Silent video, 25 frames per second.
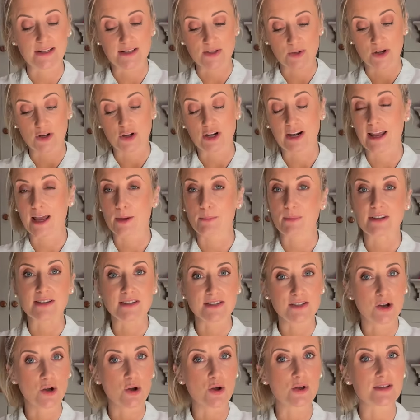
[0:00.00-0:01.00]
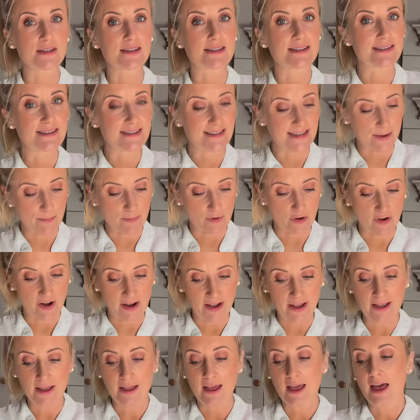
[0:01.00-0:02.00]
So I'm going to get my sauce
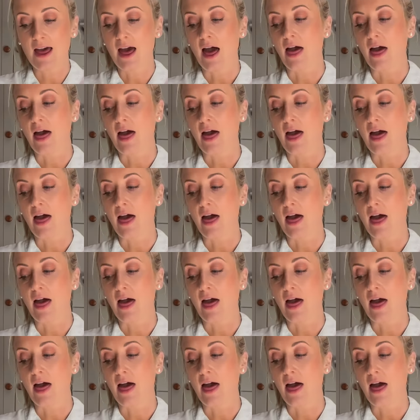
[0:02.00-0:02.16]
simmering